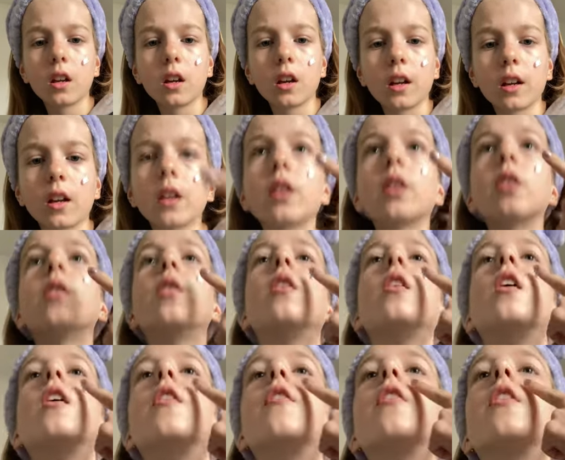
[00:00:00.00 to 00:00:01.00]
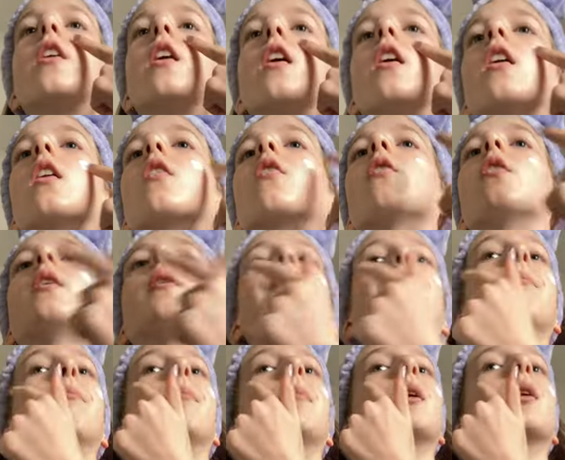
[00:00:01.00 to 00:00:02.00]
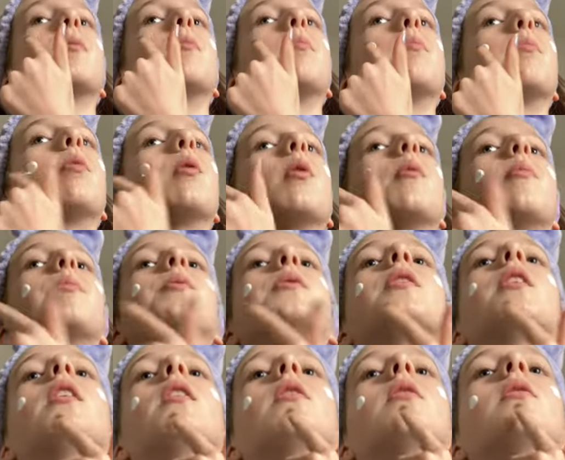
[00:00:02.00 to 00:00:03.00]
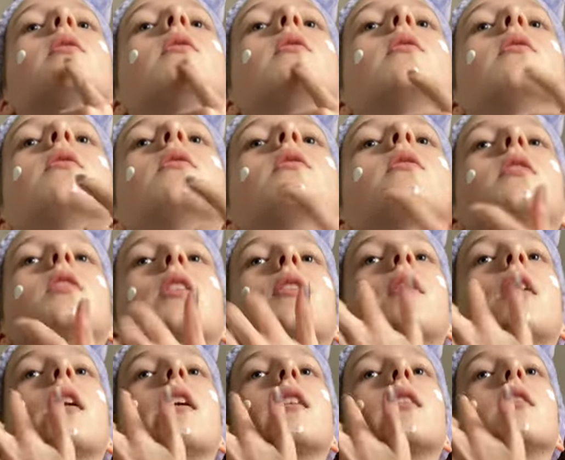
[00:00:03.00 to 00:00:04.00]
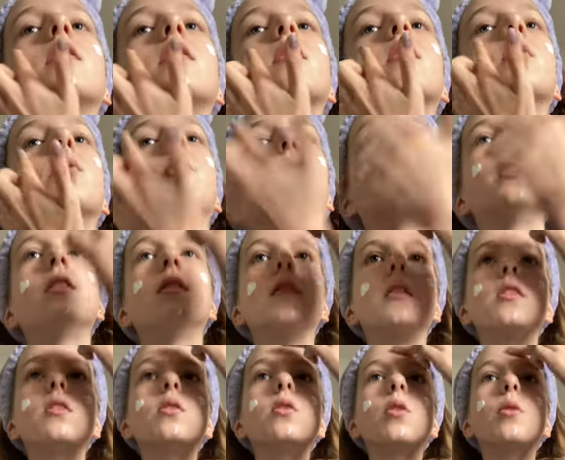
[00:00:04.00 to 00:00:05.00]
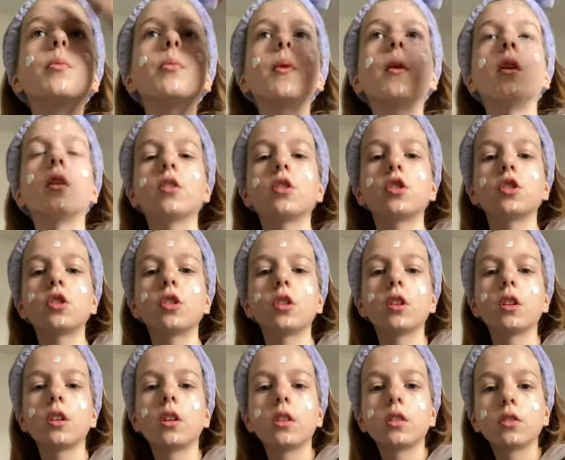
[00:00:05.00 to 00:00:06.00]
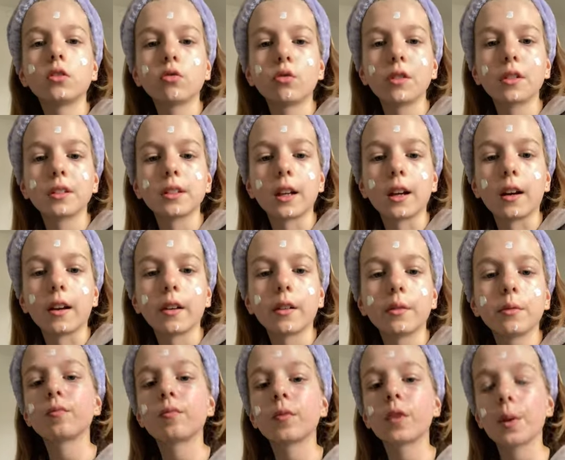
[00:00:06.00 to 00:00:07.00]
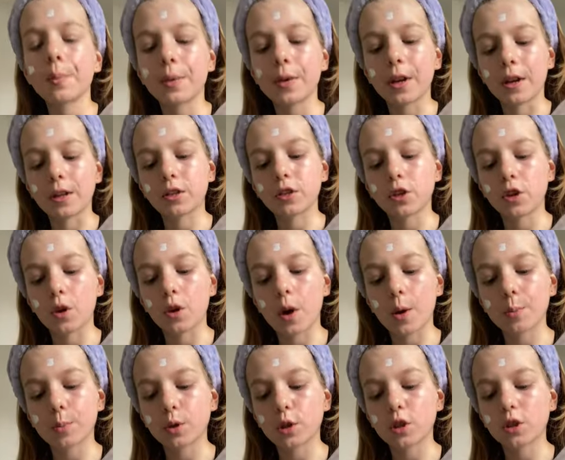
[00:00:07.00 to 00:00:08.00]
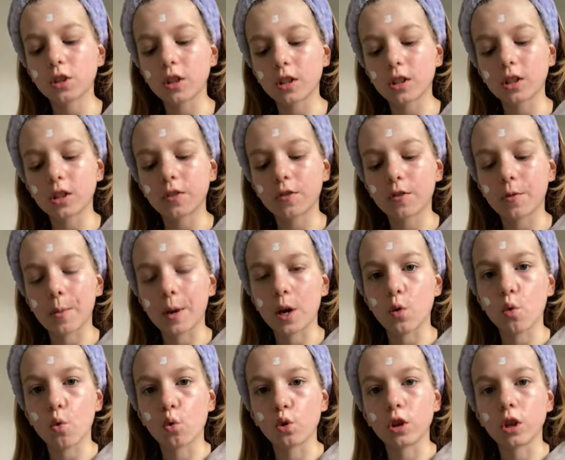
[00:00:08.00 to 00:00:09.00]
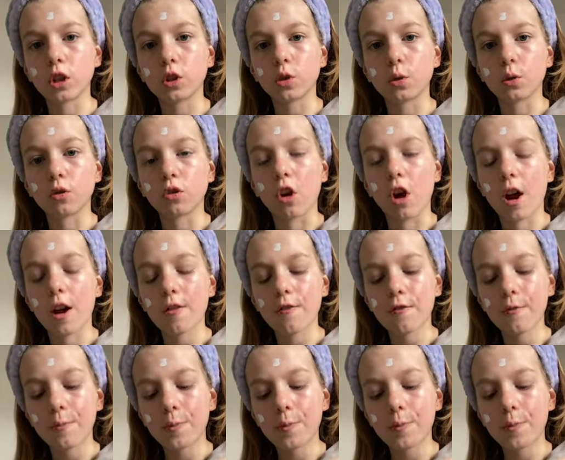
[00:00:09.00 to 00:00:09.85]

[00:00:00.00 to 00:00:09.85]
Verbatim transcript: Like, I can only ever get, like, really big blobs out. Because I have to, like, squeeze it so much. It's really sad. But yeah, so I'm so excited for my order to arrive.